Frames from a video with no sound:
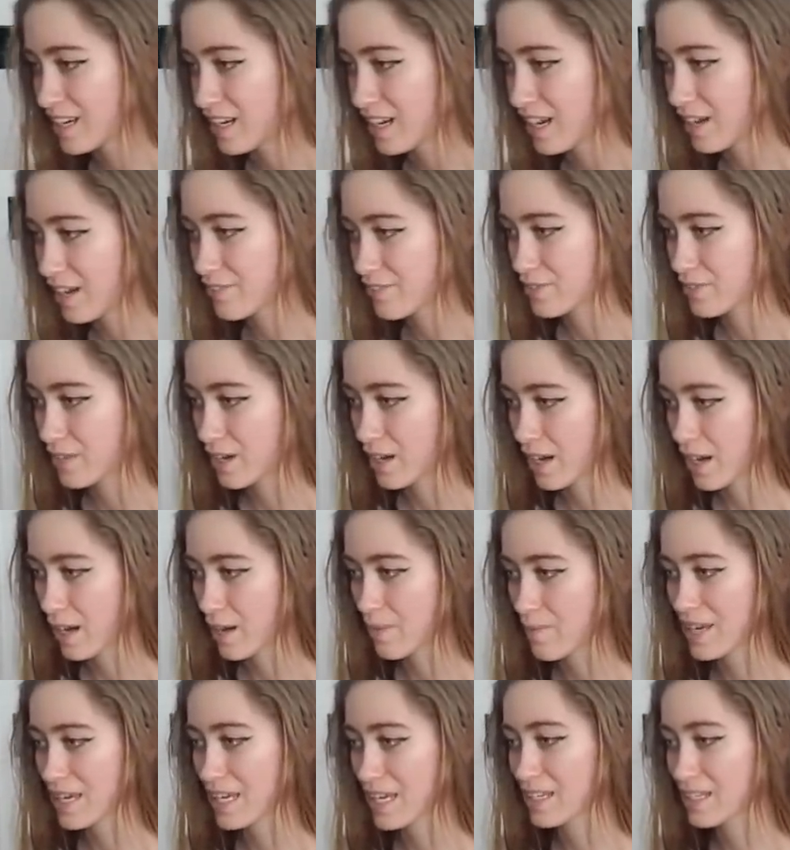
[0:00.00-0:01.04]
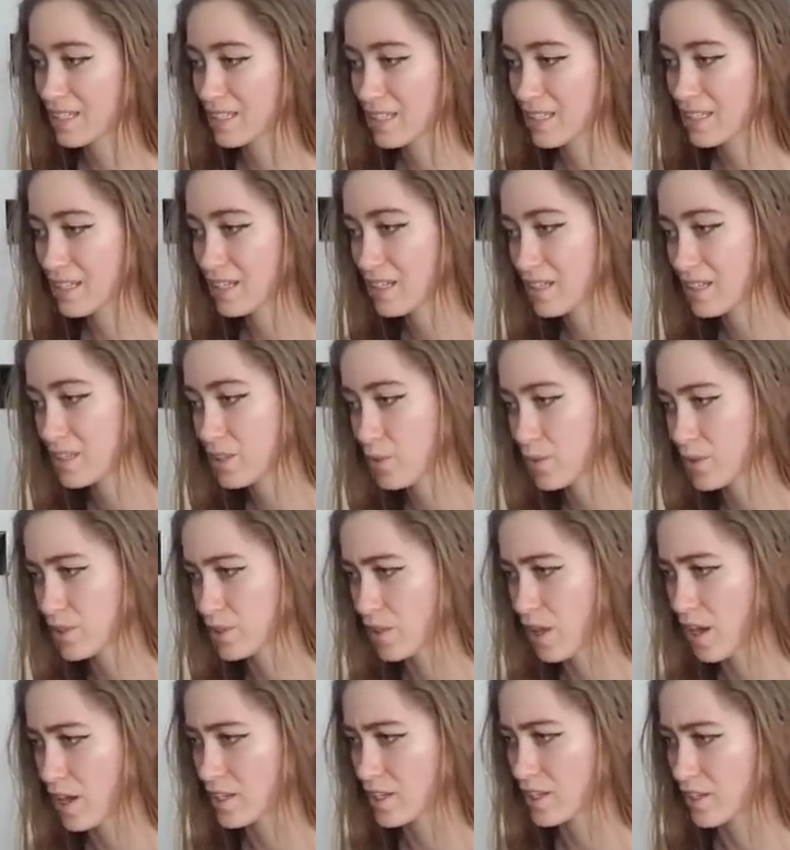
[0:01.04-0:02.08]
I I mean, you were a
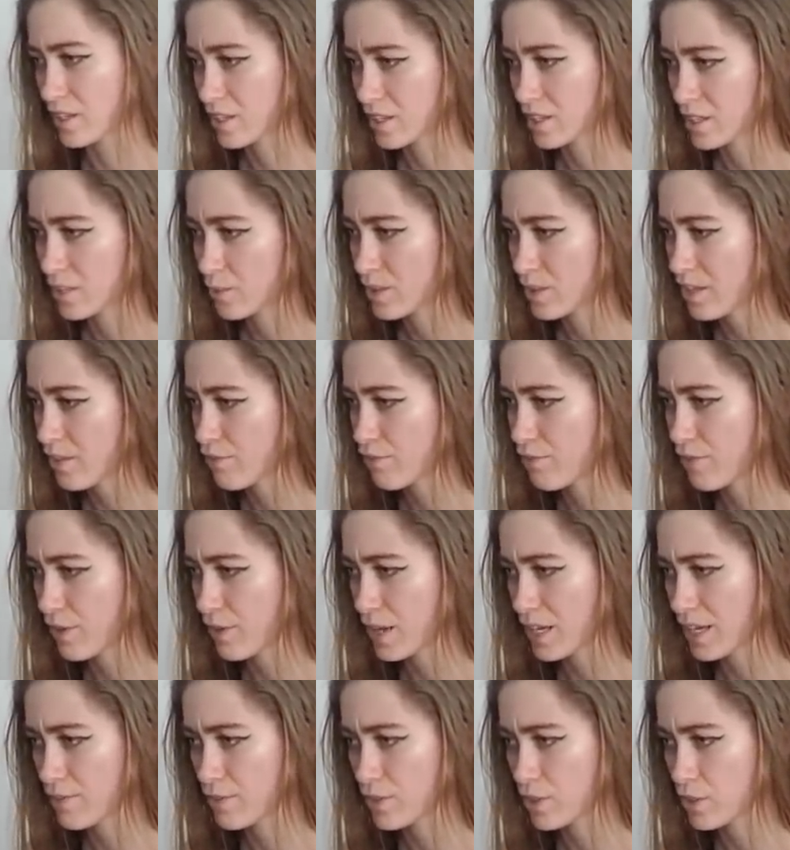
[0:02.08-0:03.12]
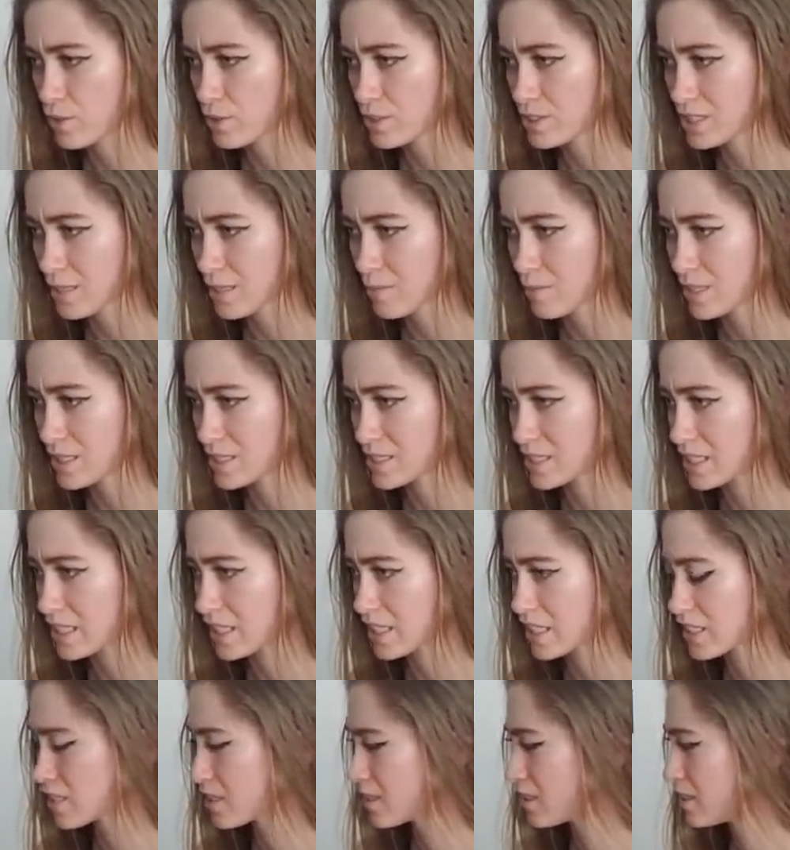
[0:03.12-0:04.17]
lot younger. When the fuck have you seen me
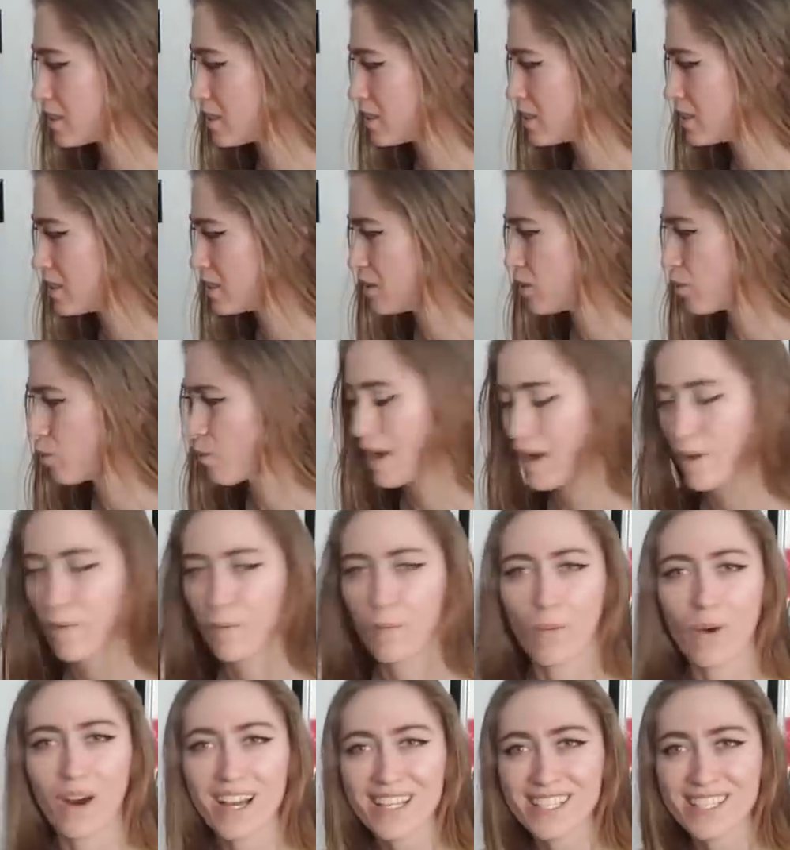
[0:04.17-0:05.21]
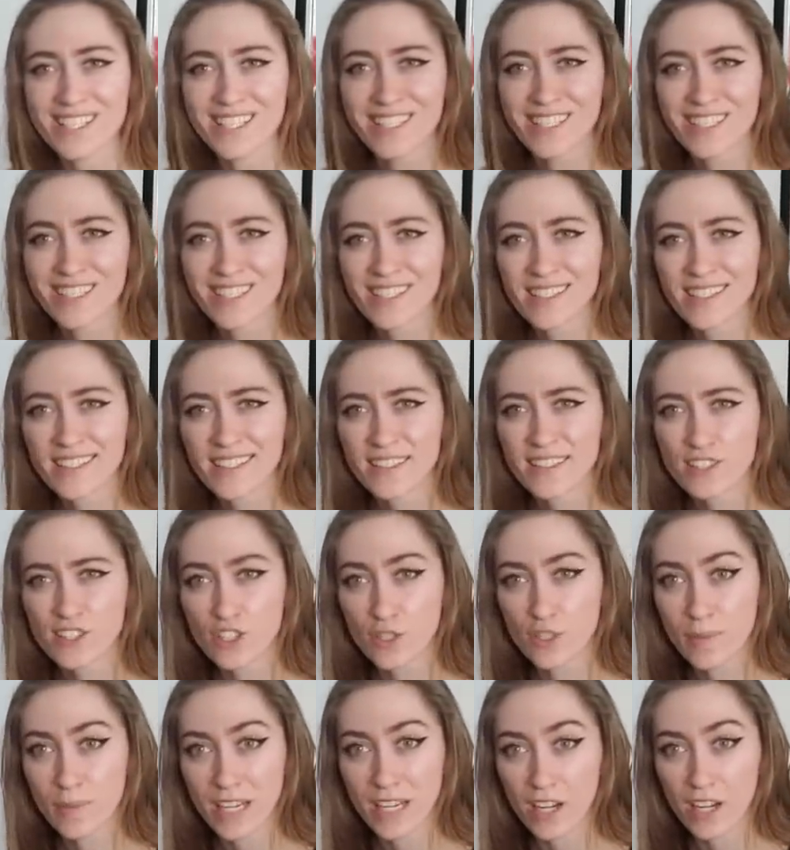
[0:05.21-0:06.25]
sing? Wait, what? Do
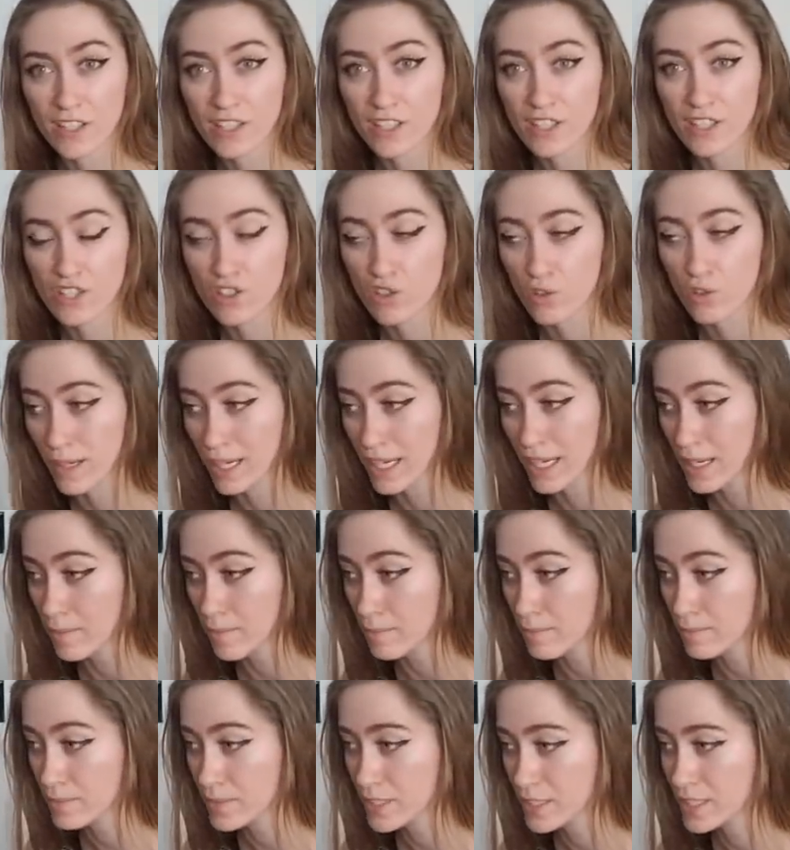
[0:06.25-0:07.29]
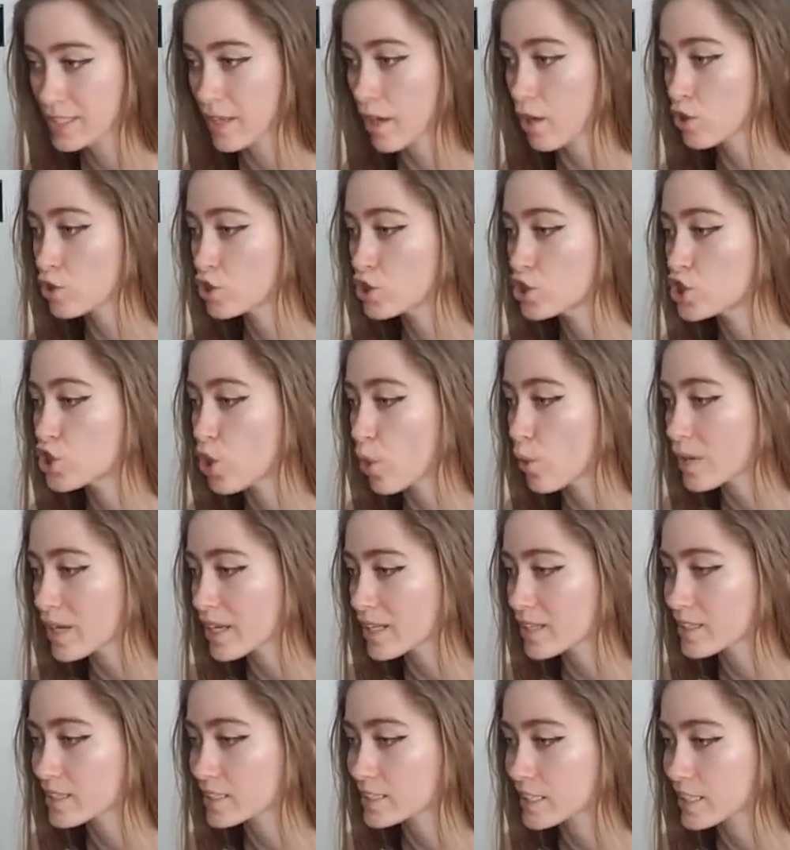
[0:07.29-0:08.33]
you mean on stream? Cause I'll
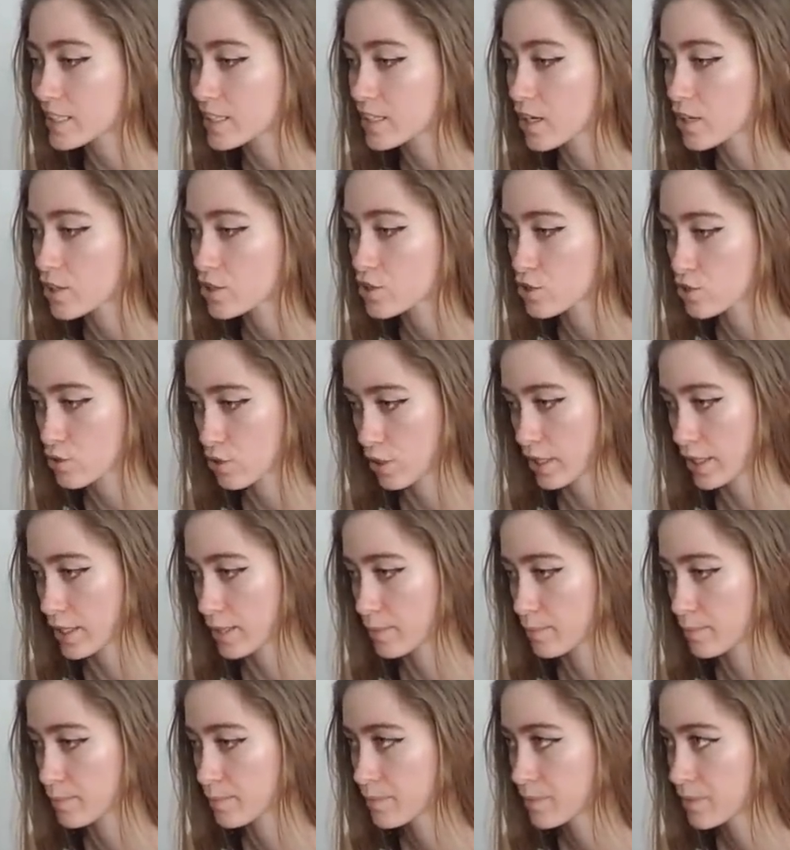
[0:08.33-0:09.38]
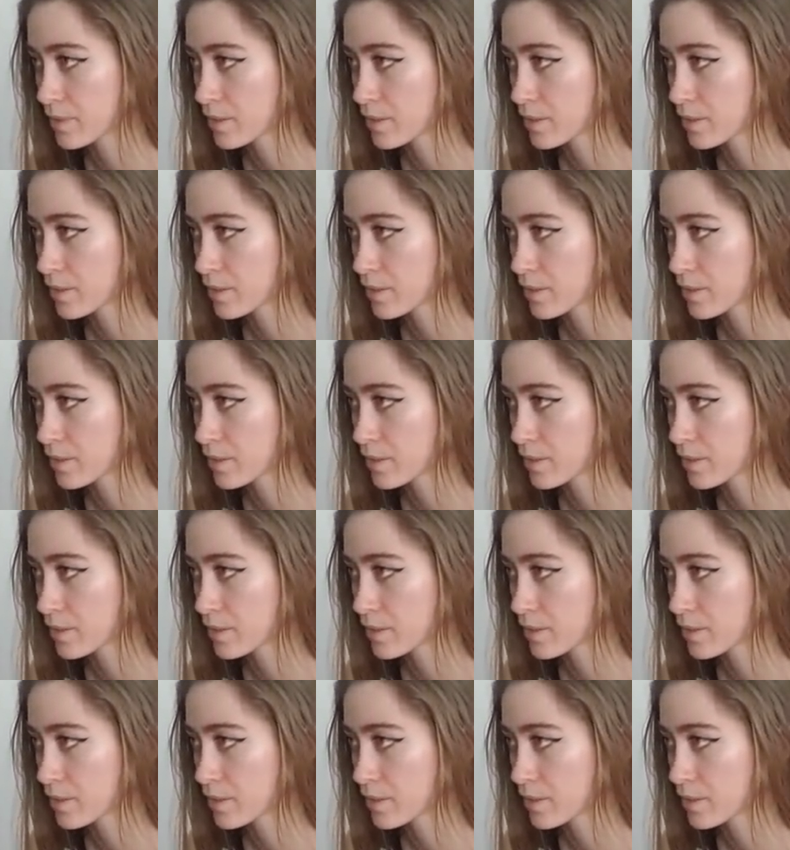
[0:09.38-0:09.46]
jokingly sing on stream,